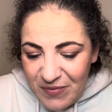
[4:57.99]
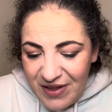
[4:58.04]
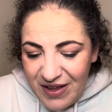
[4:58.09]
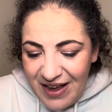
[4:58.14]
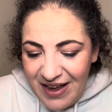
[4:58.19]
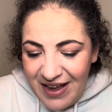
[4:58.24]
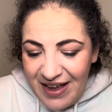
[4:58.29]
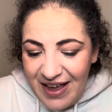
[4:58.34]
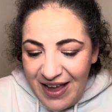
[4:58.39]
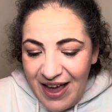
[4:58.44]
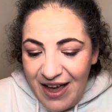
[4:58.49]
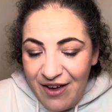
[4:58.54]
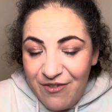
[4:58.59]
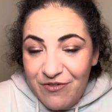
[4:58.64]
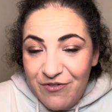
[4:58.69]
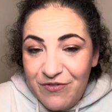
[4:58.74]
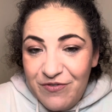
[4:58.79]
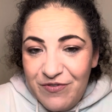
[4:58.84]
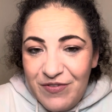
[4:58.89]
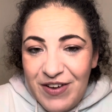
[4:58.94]
I have
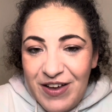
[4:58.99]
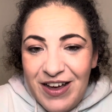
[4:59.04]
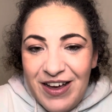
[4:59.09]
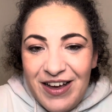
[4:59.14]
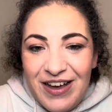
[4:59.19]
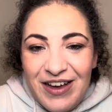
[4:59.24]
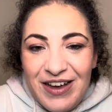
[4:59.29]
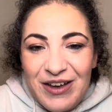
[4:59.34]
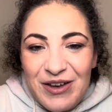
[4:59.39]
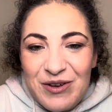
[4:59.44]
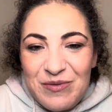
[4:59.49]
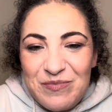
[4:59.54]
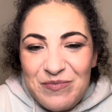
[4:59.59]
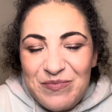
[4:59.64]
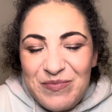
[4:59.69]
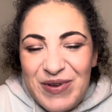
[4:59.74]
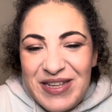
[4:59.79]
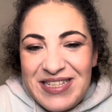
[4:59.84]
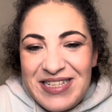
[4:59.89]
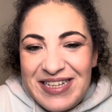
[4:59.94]

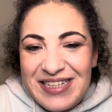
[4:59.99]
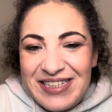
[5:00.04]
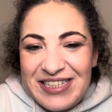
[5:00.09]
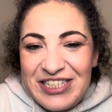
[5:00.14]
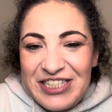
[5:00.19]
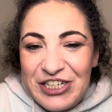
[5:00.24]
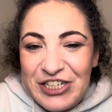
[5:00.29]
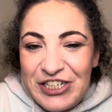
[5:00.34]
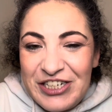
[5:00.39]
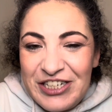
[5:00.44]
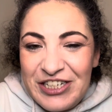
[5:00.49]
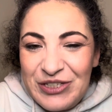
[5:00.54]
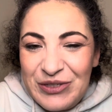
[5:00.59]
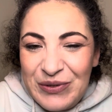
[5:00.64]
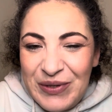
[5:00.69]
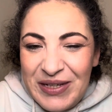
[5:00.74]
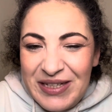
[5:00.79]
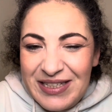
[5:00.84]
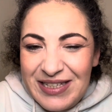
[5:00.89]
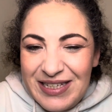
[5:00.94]
basically started
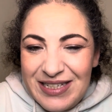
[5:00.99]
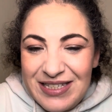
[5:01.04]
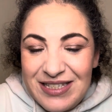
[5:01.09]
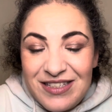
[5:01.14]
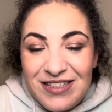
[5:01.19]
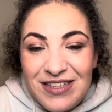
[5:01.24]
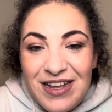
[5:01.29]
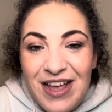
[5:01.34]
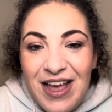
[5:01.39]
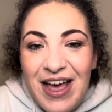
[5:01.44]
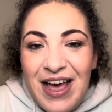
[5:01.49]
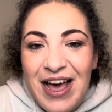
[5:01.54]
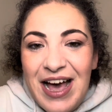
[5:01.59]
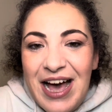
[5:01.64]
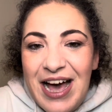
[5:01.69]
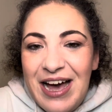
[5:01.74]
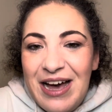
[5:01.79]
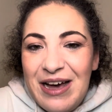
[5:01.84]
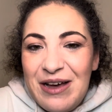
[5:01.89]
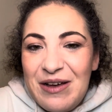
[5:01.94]
doing this
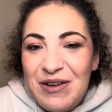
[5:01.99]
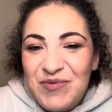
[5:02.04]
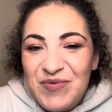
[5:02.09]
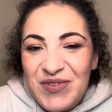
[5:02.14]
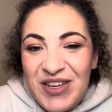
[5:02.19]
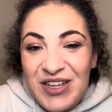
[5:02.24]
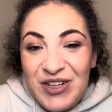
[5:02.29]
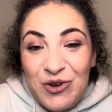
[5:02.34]
in